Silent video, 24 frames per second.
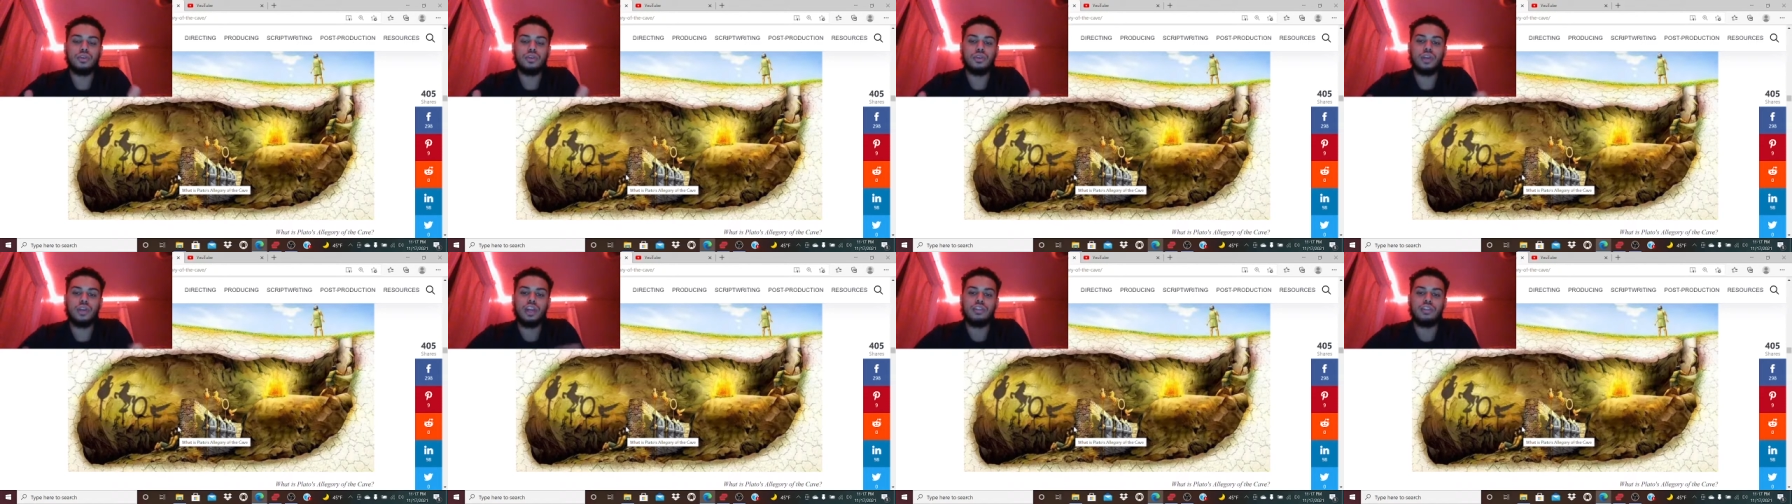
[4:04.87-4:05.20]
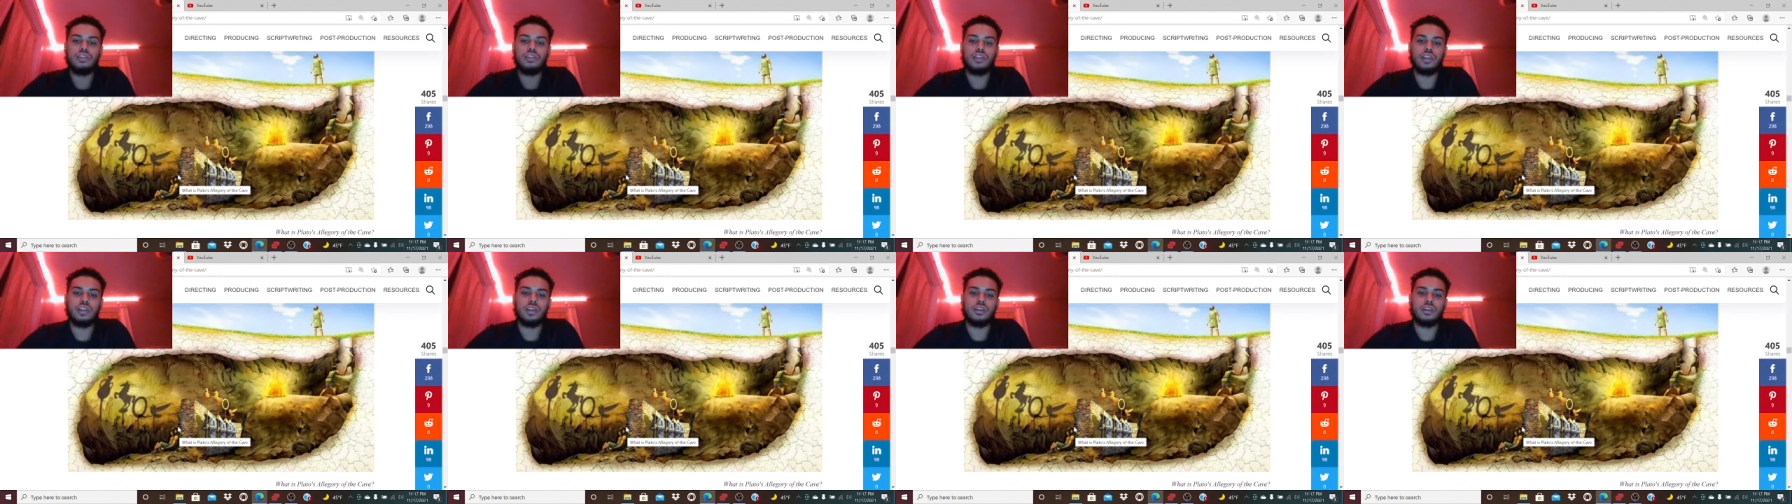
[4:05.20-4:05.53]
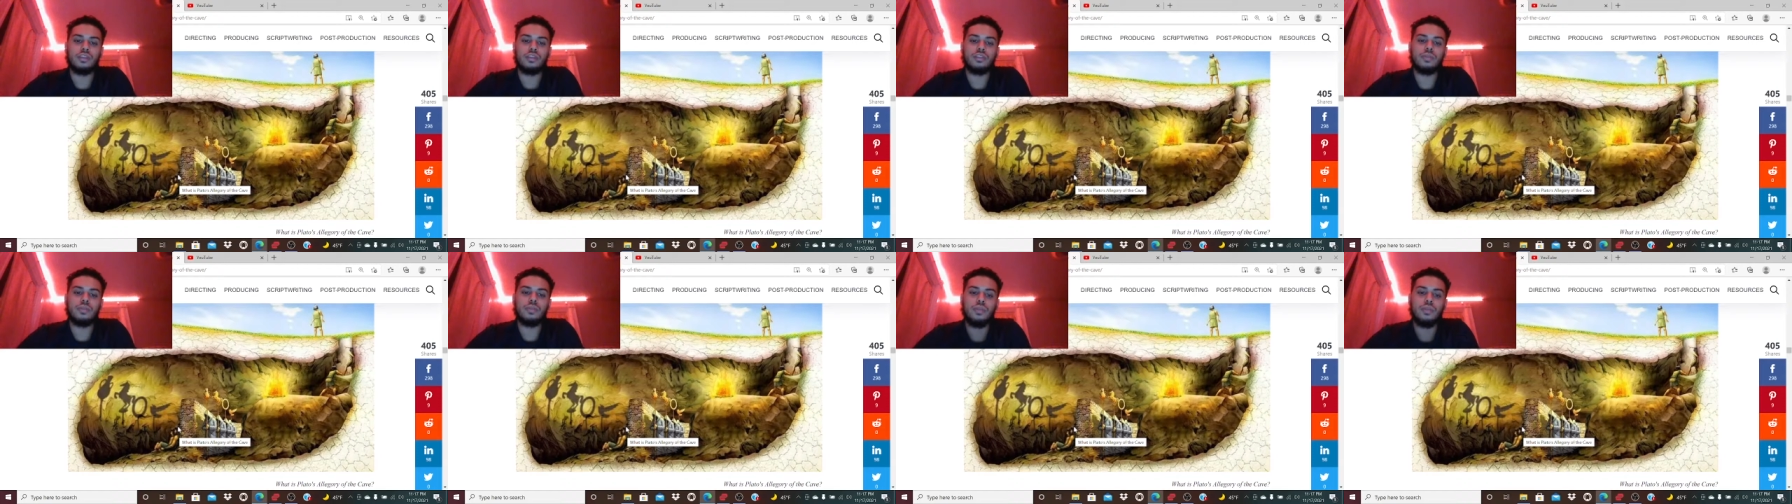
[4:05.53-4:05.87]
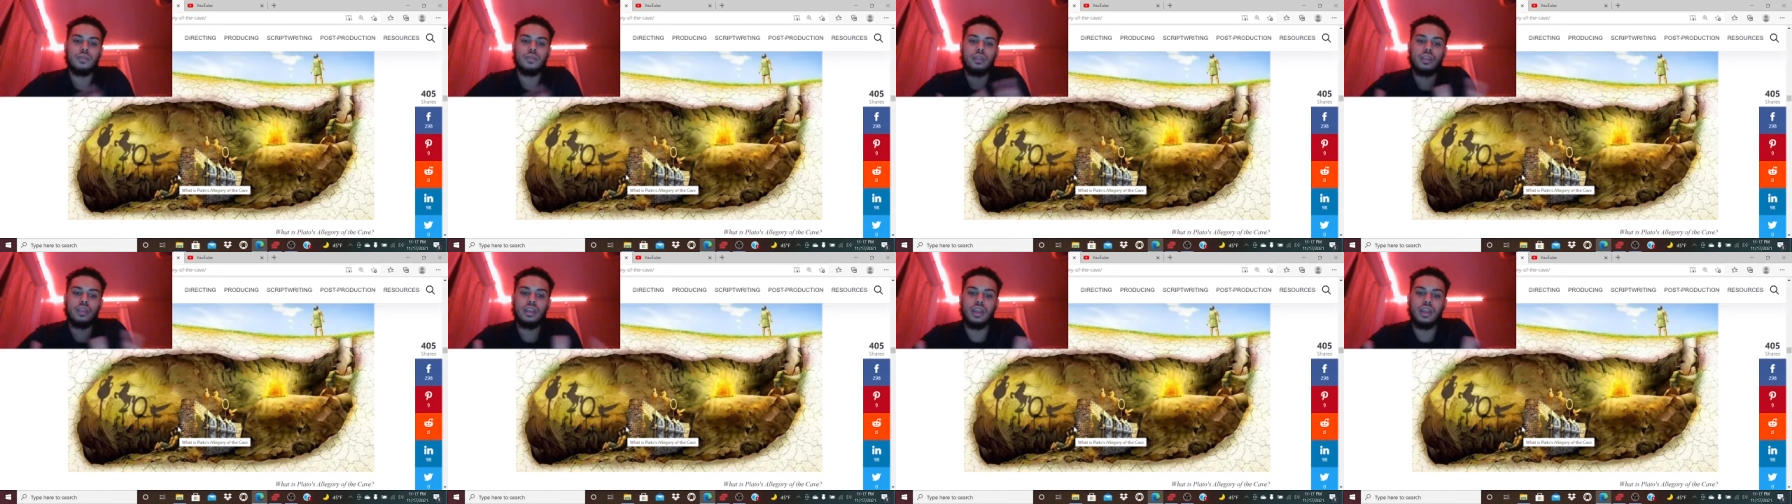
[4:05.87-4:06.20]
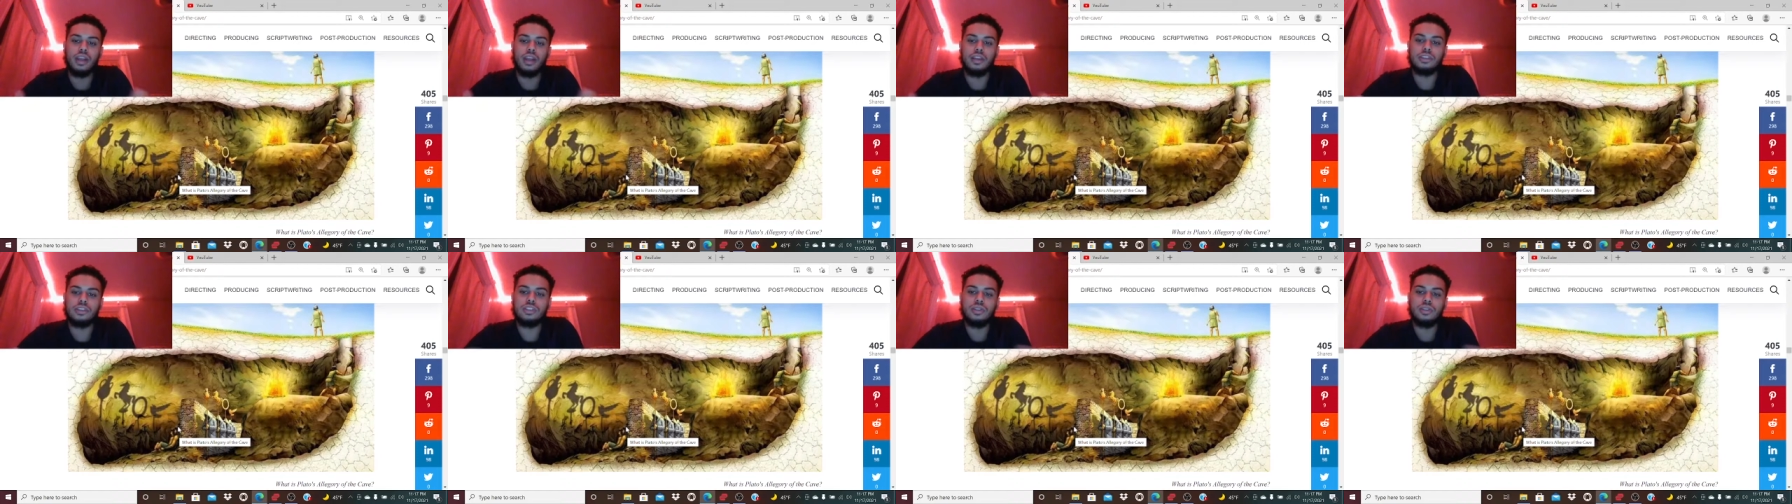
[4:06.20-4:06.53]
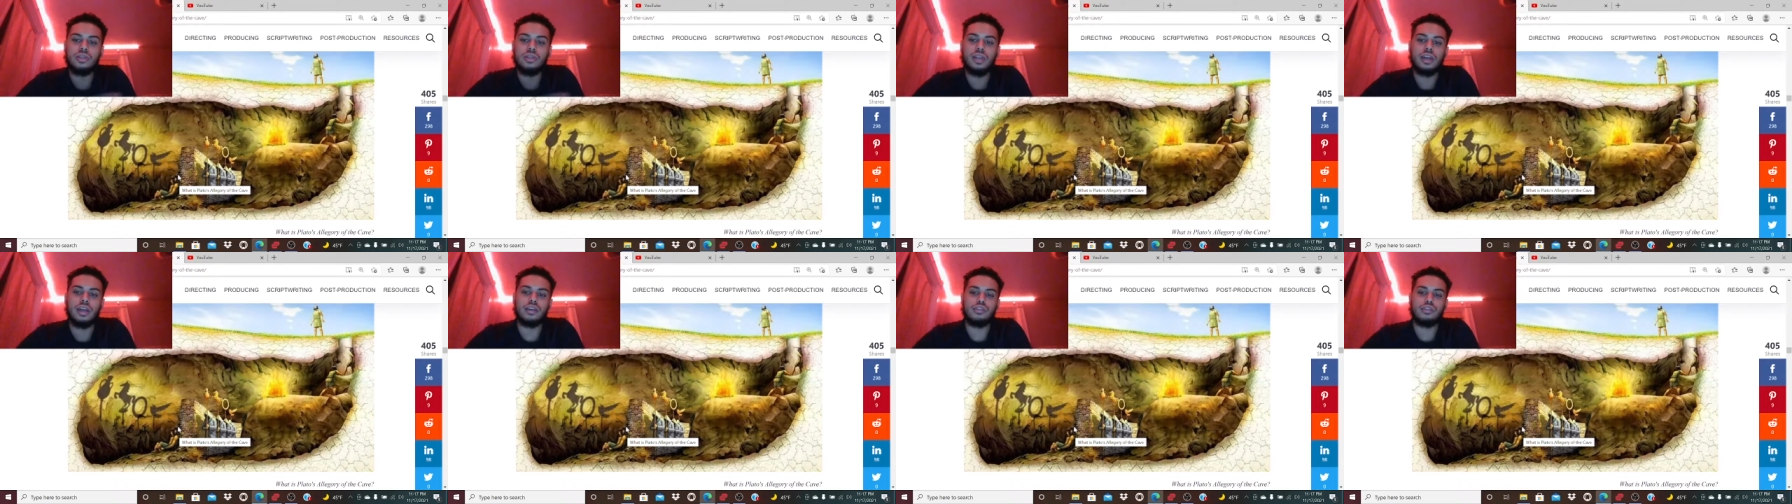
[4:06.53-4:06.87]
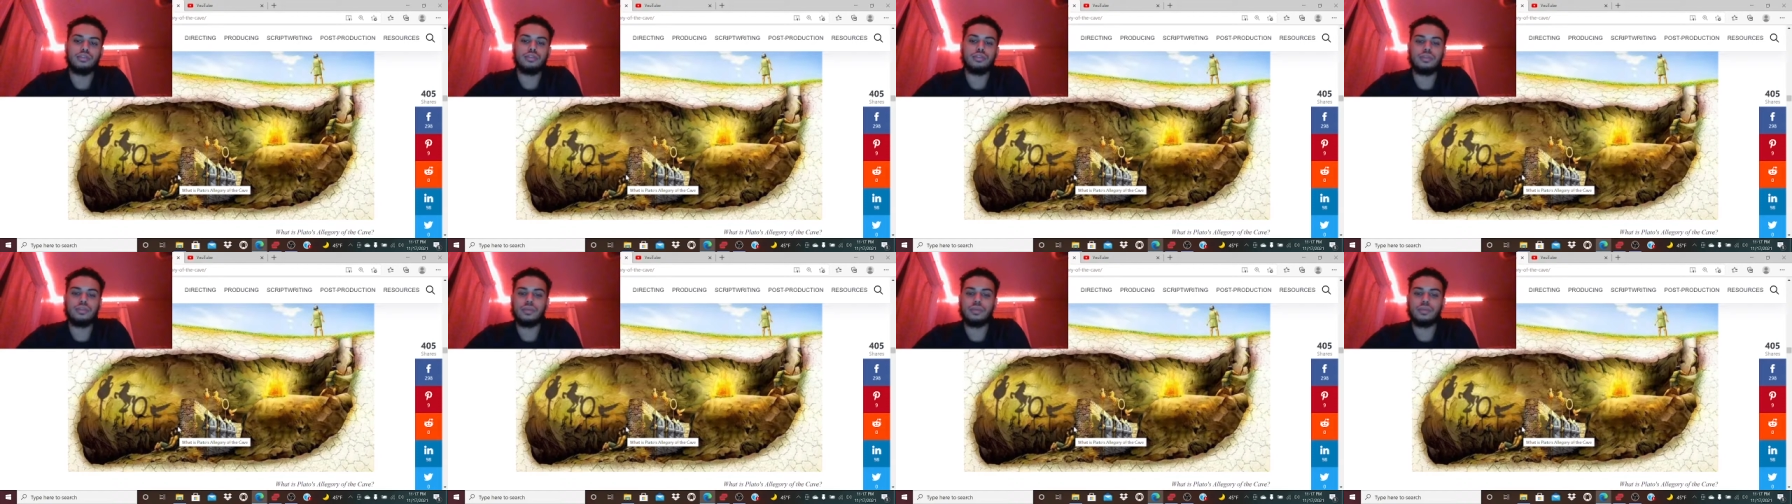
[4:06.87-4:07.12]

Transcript: are everything. It is their life.